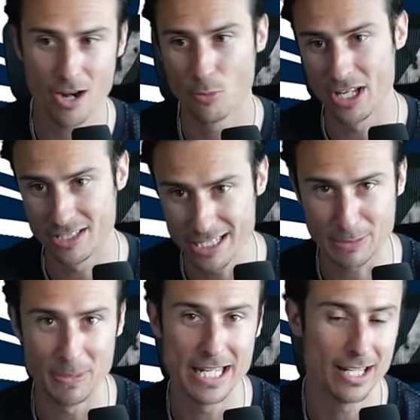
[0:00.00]
What does this
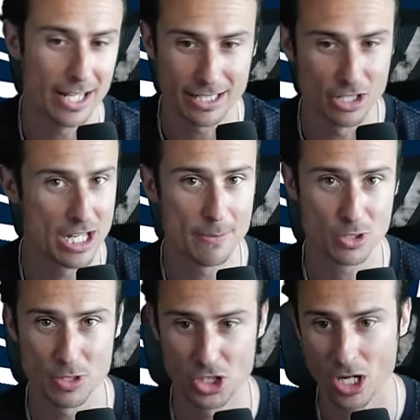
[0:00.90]
mean? Like, they keep
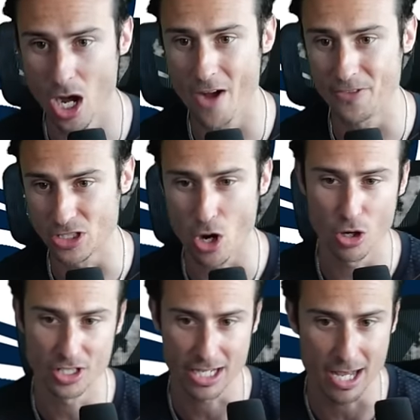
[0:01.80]
switching off. It's
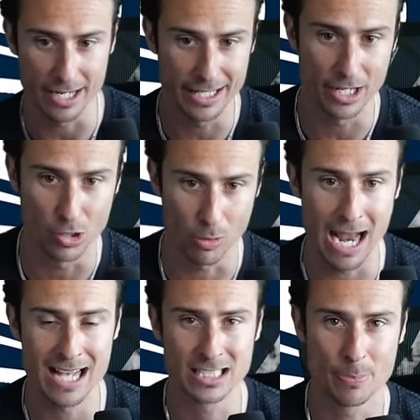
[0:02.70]
hard to kind of get a
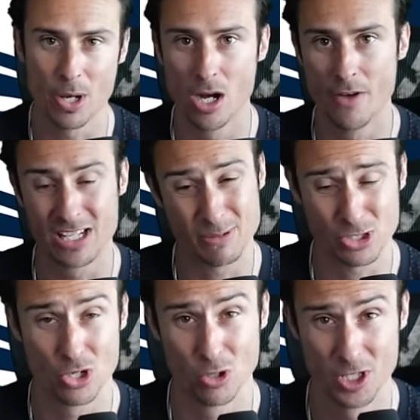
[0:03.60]
grasp of,
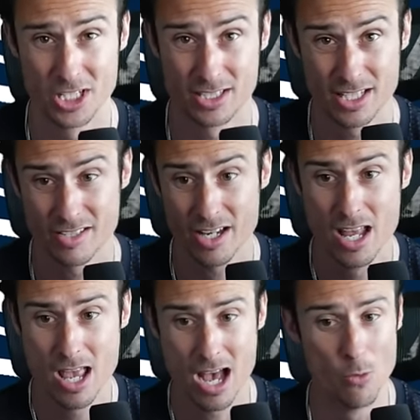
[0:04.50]
especially early in the season,
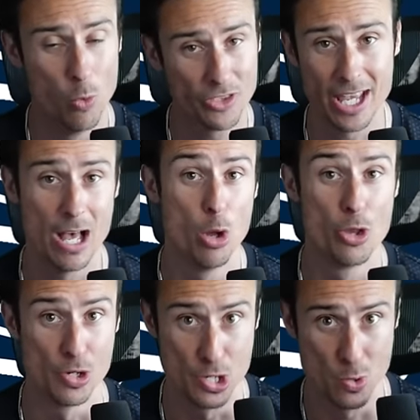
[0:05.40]
on what the hell
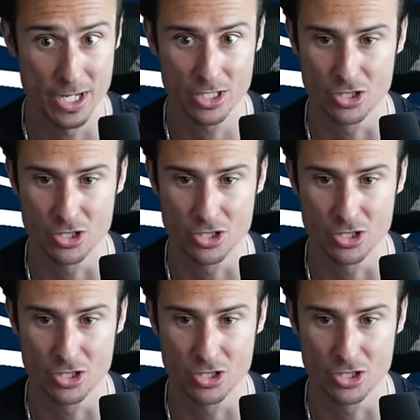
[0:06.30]
they're doing.